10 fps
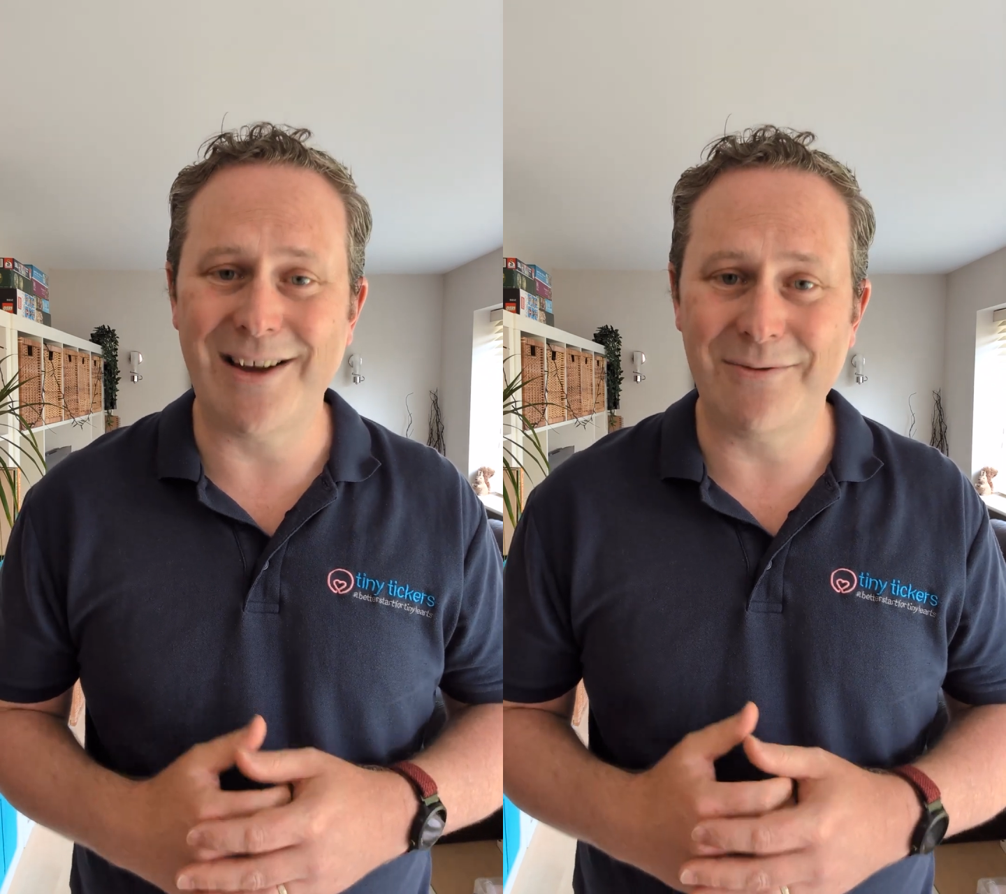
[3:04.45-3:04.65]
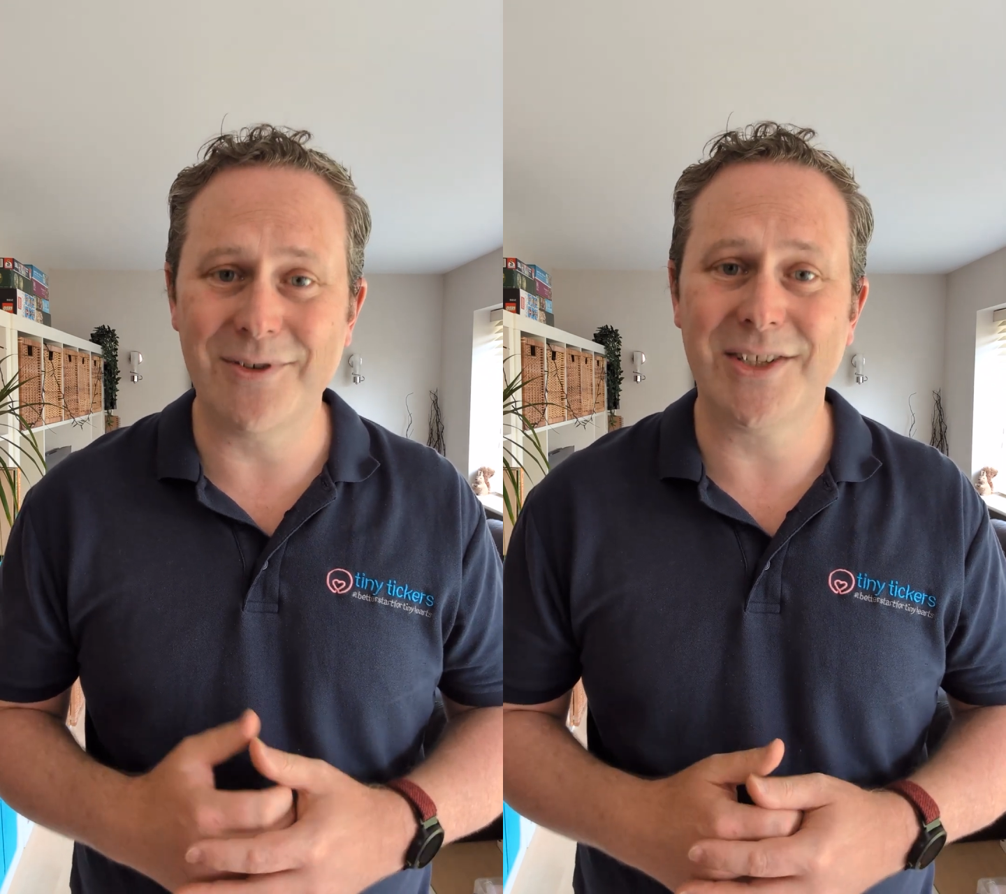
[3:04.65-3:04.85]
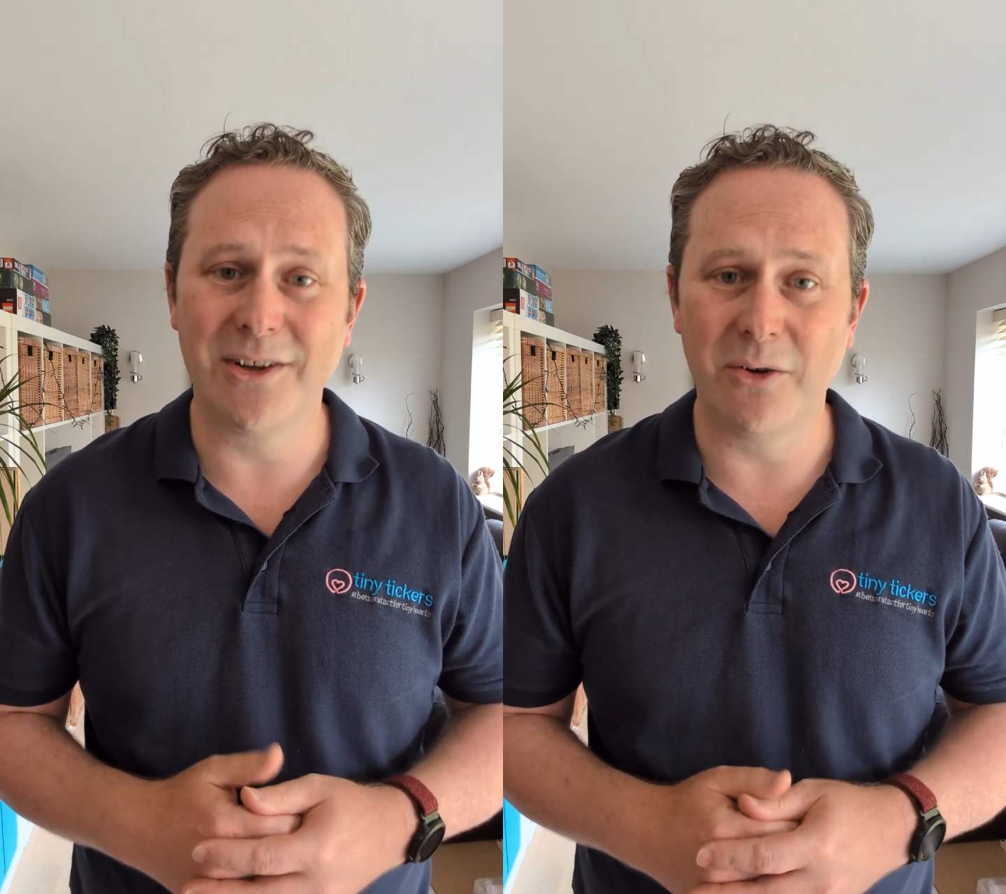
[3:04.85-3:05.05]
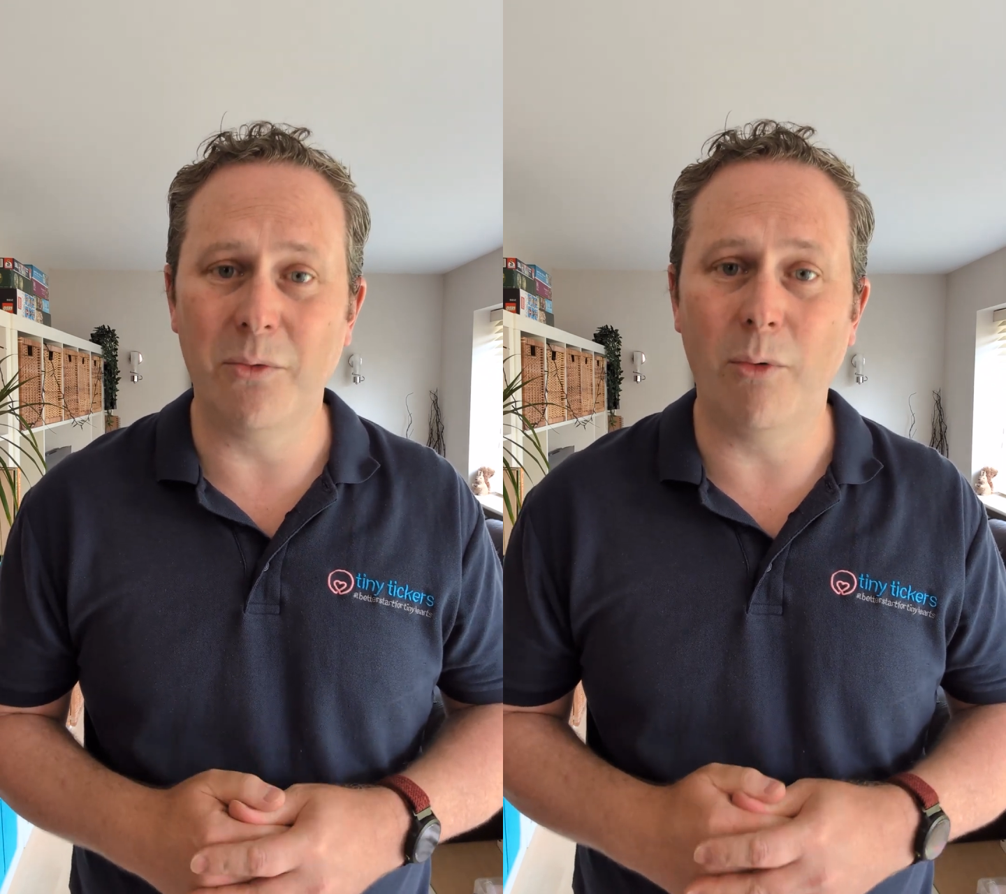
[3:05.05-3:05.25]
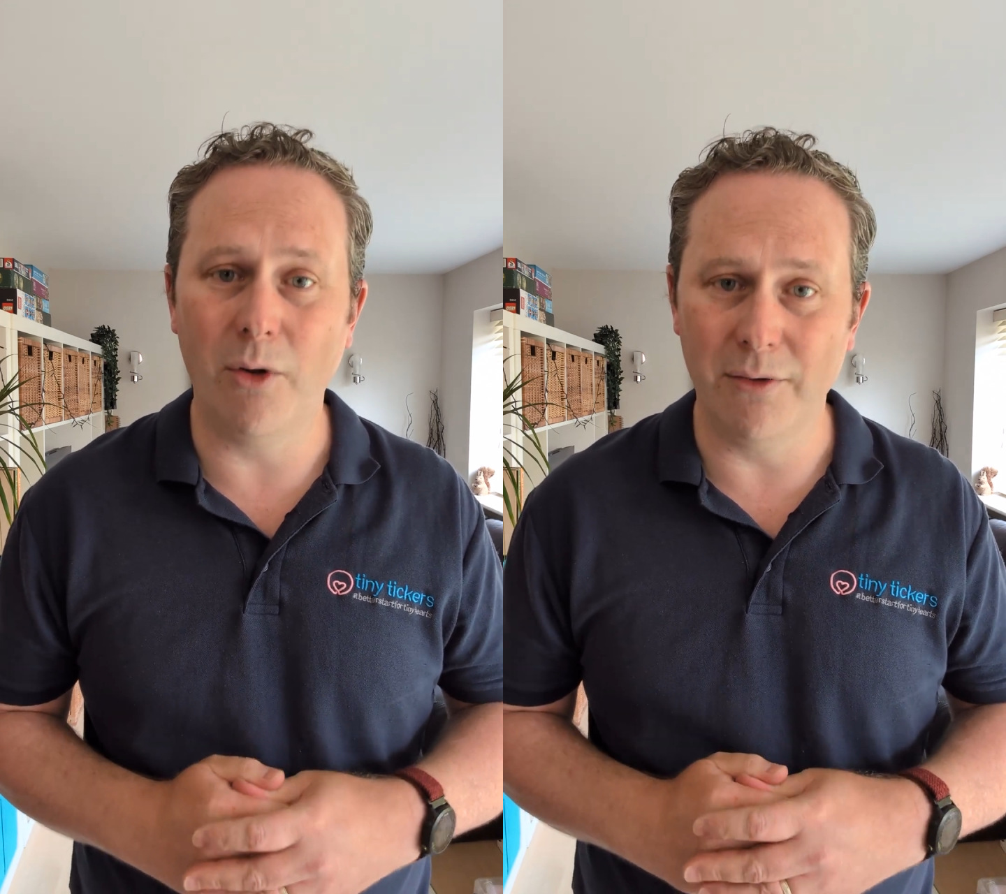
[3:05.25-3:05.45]
every single
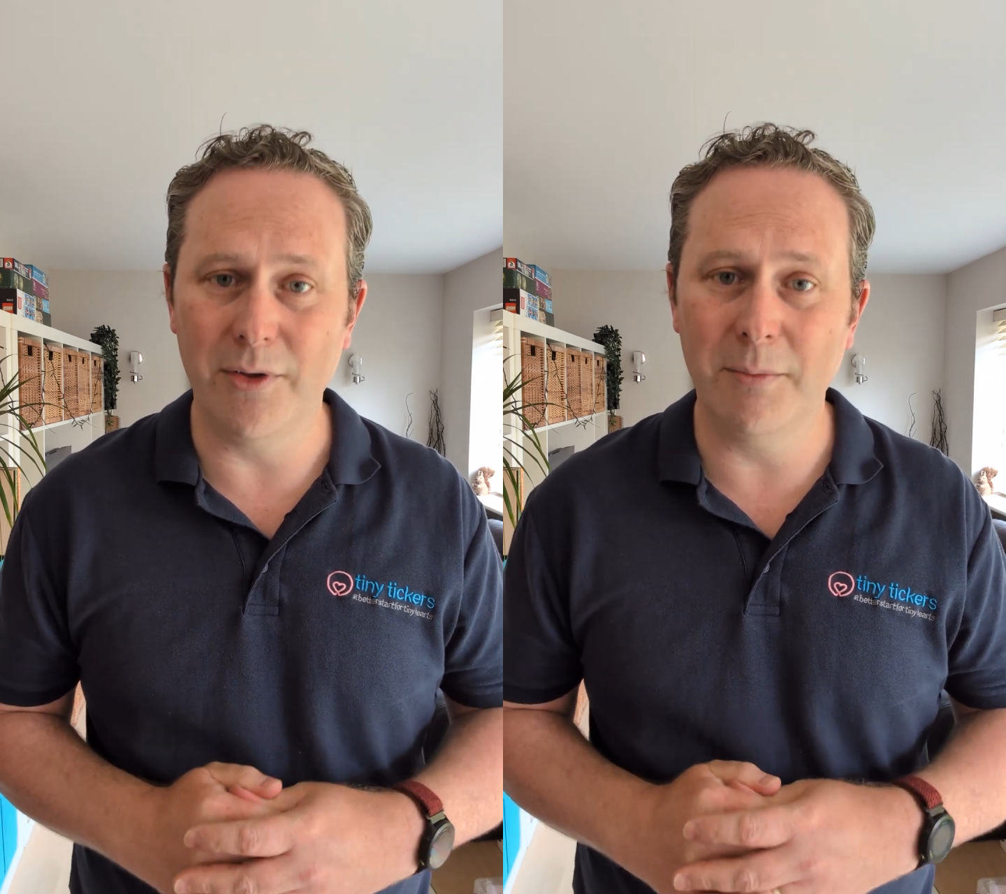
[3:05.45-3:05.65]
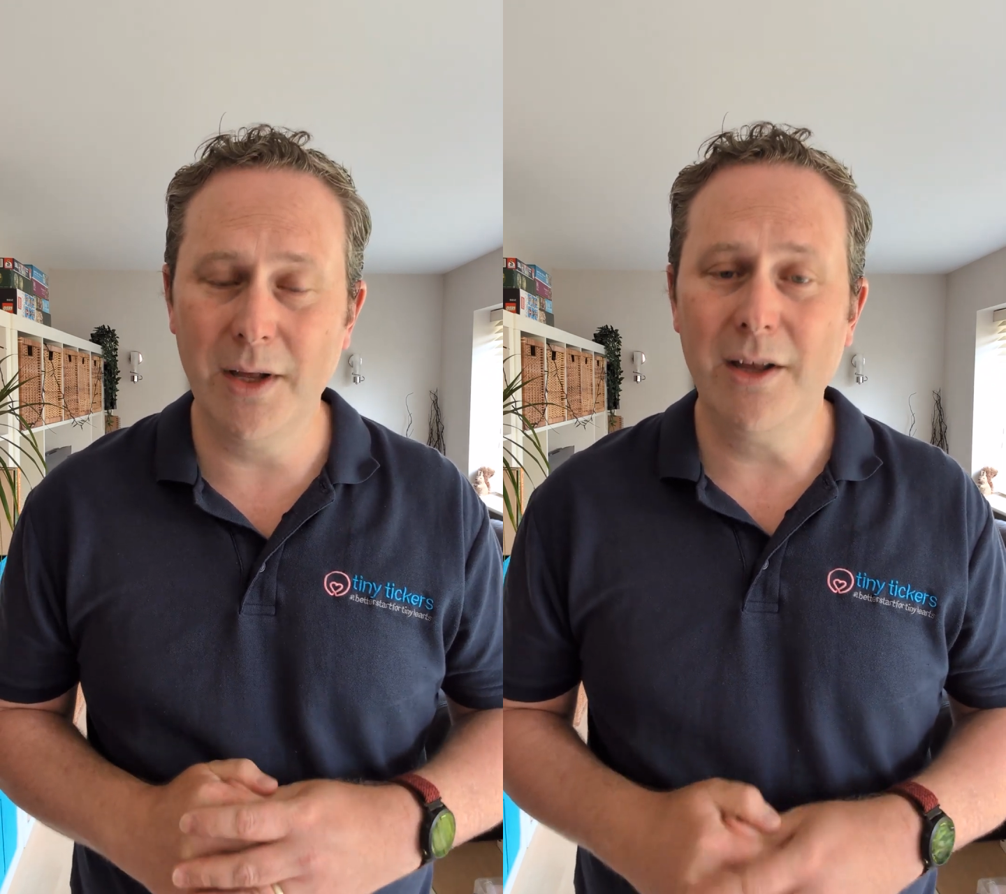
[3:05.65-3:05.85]
one of them.